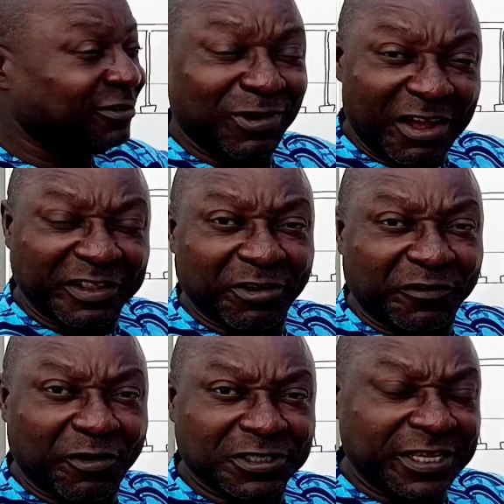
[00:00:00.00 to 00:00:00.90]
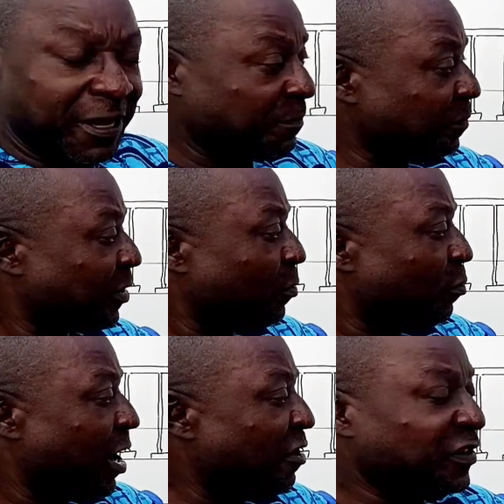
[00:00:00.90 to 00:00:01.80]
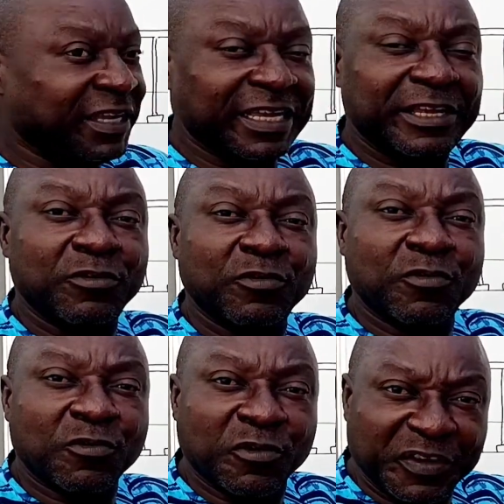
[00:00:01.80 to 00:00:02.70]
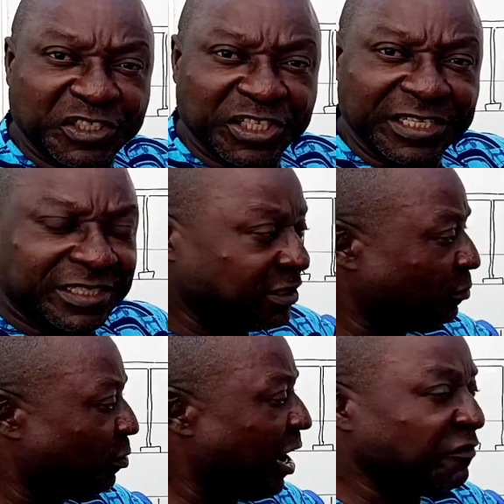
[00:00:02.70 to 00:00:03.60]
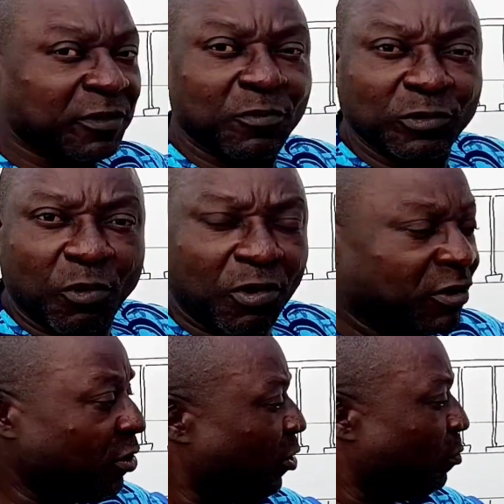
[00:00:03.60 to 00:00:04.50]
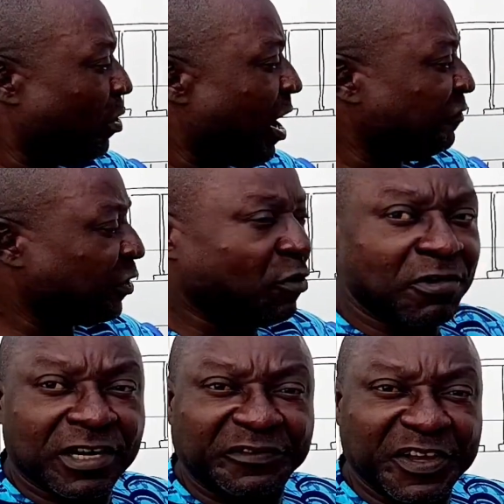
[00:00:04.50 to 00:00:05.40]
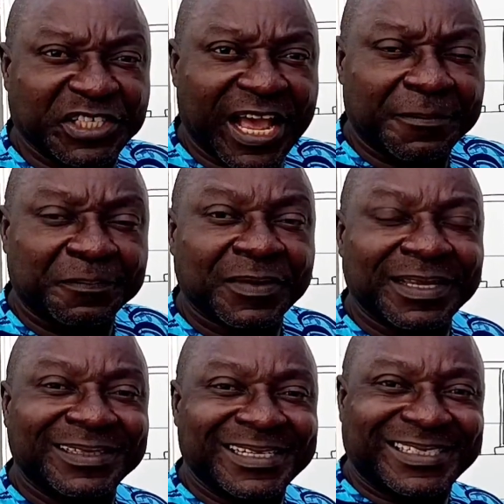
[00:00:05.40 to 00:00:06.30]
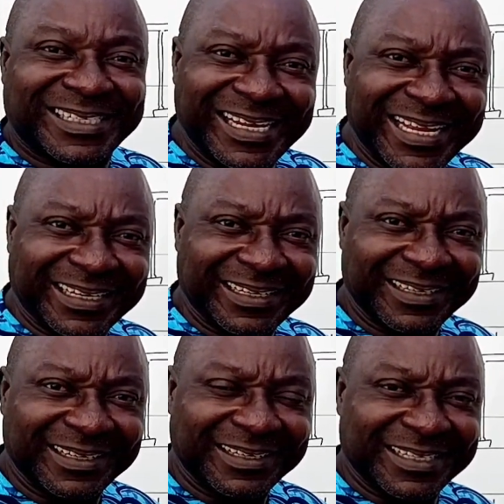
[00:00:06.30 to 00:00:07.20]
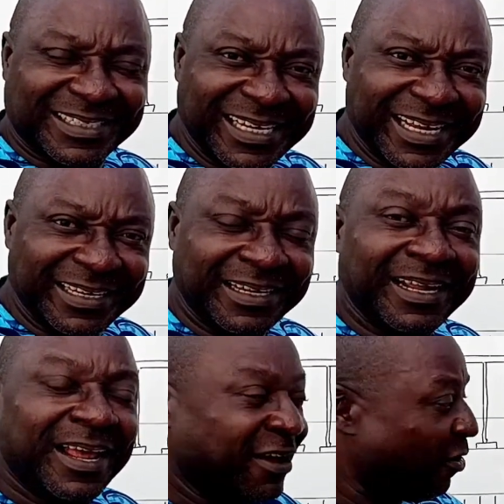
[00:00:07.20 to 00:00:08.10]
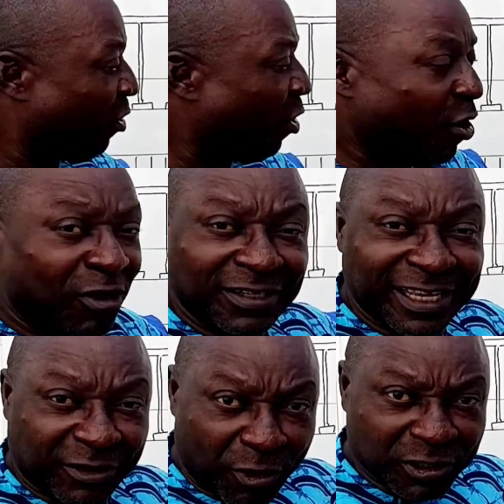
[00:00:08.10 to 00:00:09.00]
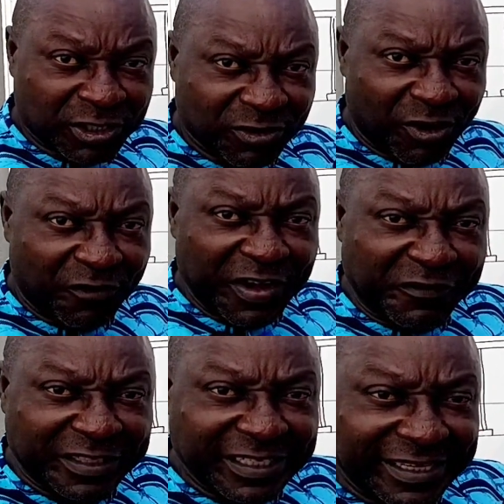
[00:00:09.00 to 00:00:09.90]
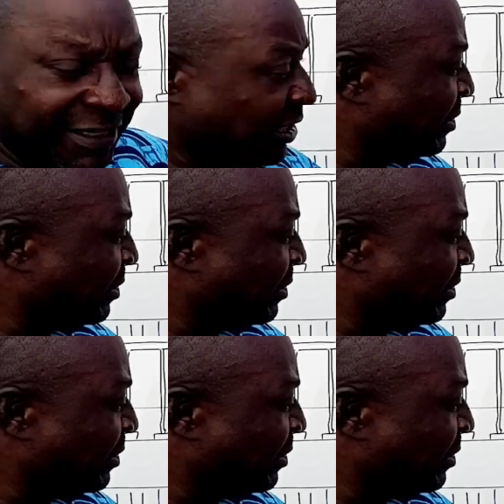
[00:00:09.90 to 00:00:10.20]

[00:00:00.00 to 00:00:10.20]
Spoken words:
We have a lot of cost here. We have the roofing sheets, we have the woodwork, we have the concrete fascia, the ceiling, all the cost of everything here.